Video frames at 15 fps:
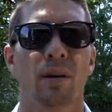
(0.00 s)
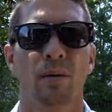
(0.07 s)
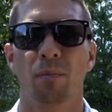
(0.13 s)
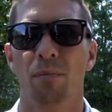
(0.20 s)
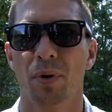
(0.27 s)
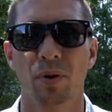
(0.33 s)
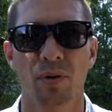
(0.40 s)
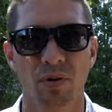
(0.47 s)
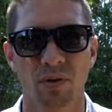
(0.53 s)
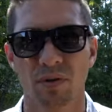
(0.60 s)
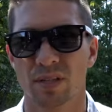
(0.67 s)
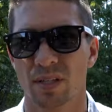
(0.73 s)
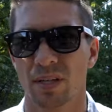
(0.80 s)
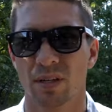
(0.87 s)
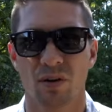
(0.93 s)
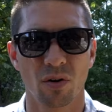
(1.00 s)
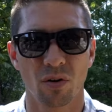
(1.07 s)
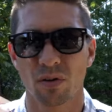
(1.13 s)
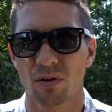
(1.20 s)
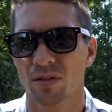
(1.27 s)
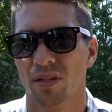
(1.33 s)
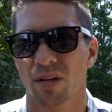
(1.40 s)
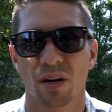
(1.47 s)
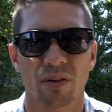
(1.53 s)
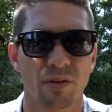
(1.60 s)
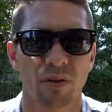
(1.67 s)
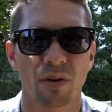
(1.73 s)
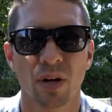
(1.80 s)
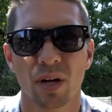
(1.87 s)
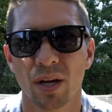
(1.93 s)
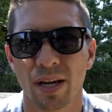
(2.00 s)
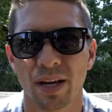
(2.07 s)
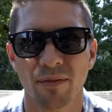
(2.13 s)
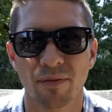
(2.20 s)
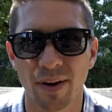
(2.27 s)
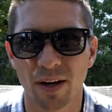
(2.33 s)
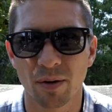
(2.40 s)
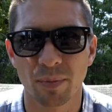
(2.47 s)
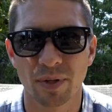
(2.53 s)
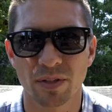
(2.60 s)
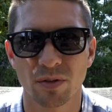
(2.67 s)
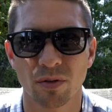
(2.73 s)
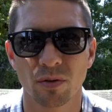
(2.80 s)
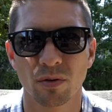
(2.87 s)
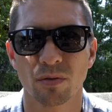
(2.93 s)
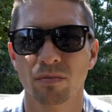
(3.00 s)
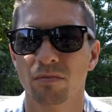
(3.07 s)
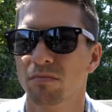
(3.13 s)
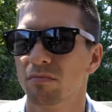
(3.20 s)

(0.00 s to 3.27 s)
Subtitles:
birds and cars and other environmental